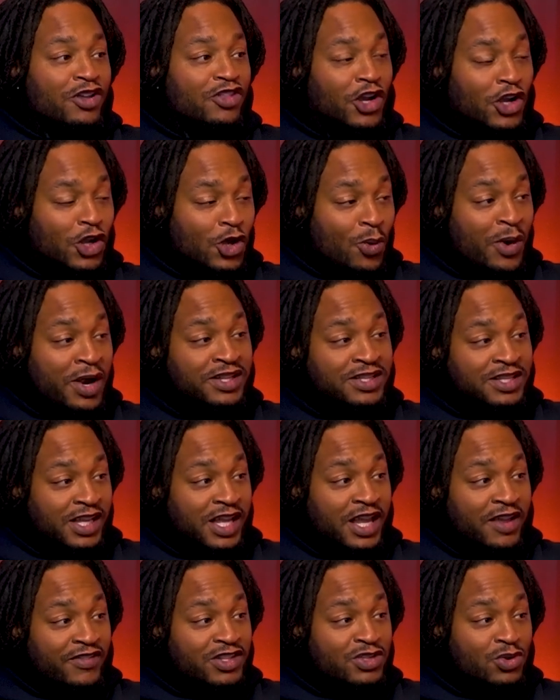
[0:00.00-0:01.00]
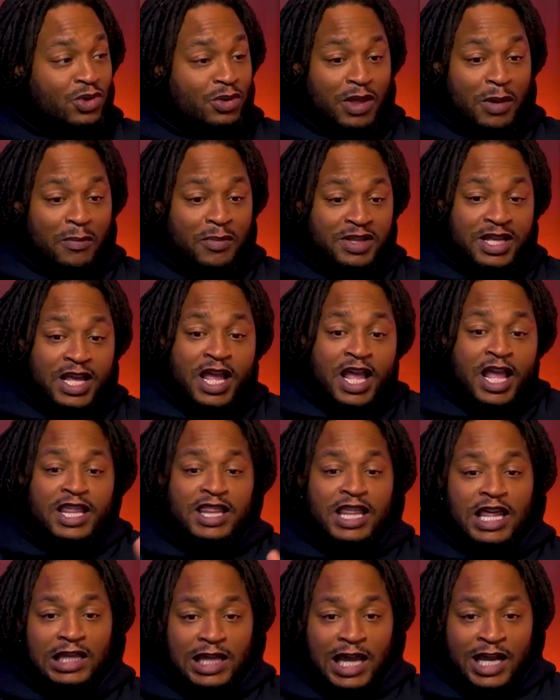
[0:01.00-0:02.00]
They're going to give it to him. I mean,
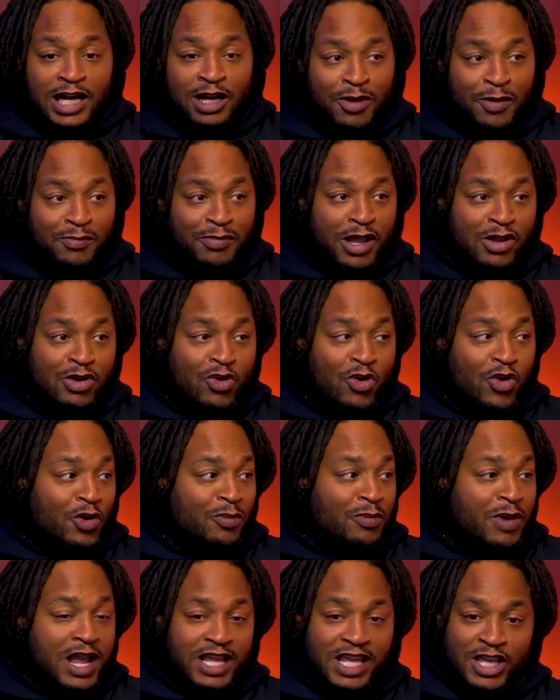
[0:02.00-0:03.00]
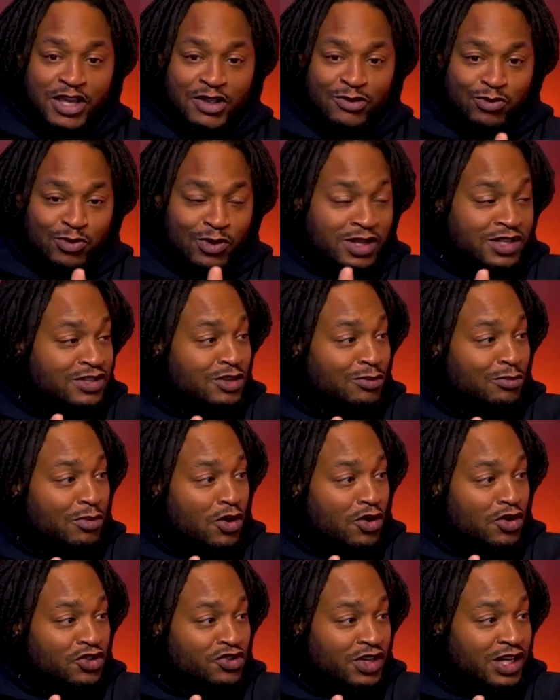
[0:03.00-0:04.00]
they line him up at quarterback. He runs the
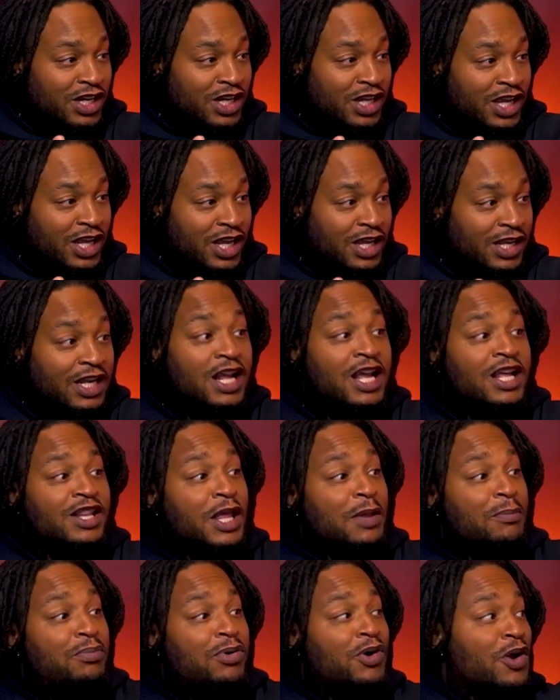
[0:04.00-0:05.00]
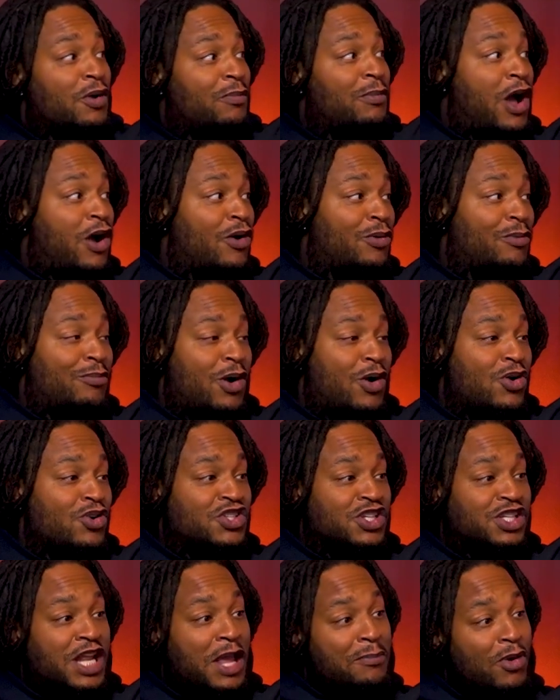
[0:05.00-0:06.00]
ball straight ahead. They put him out in
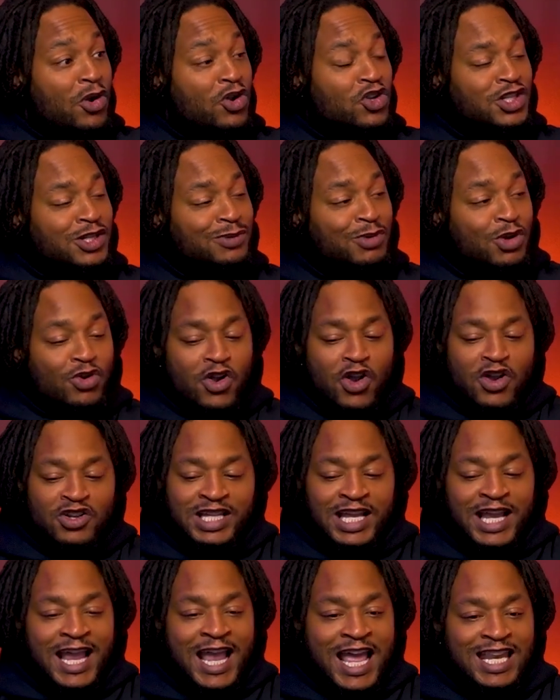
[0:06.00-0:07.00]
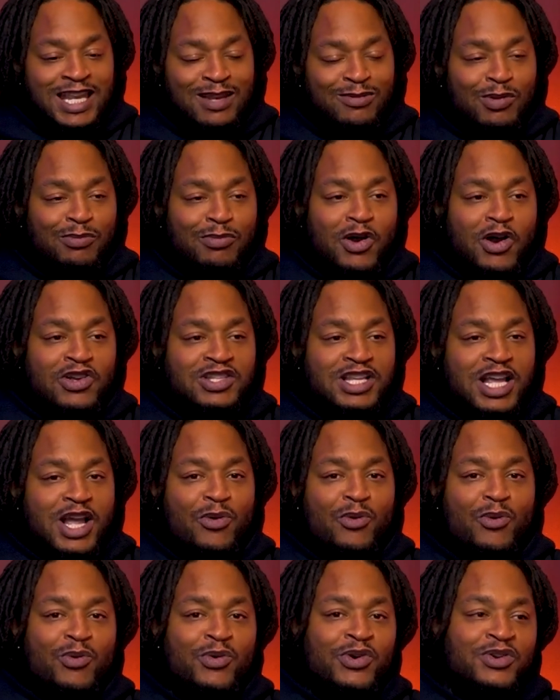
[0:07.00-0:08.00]
motion. They motion him across. They hand him the ball. It's like,
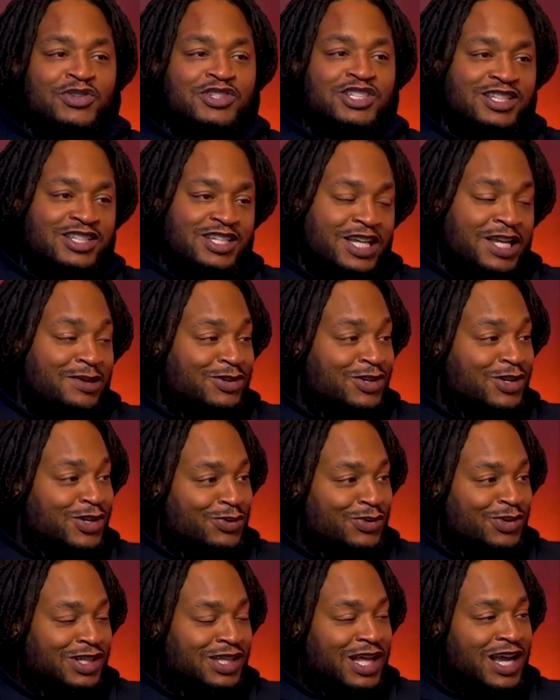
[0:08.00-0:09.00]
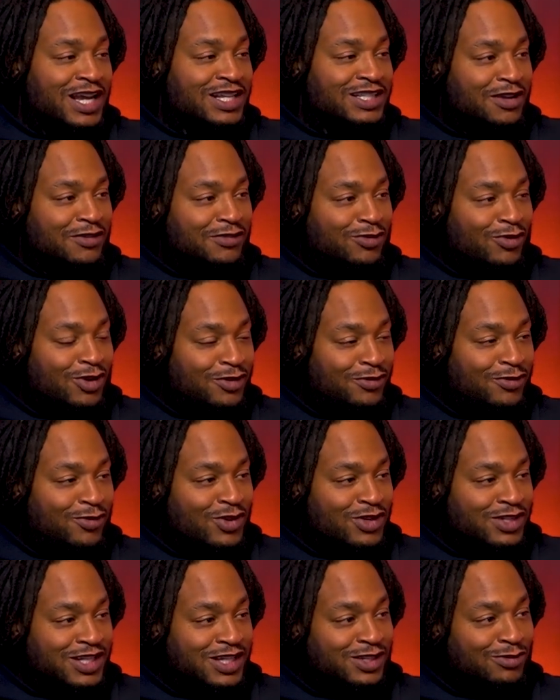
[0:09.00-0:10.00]
when is the team going to realize that
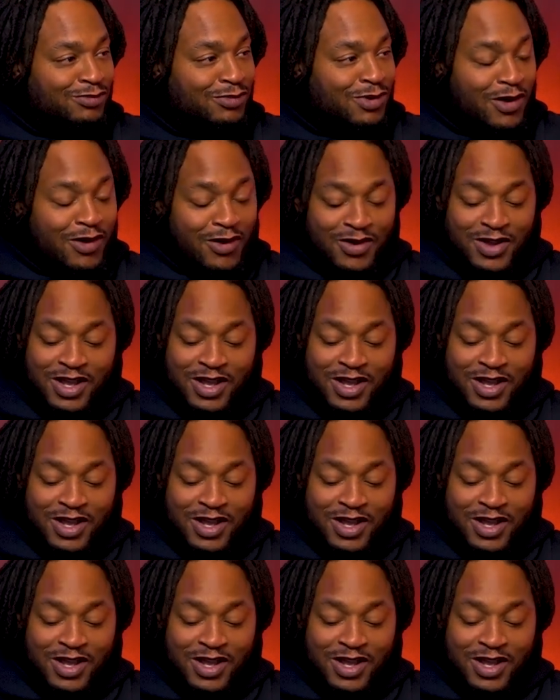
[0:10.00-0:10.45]
44 is getting the ball?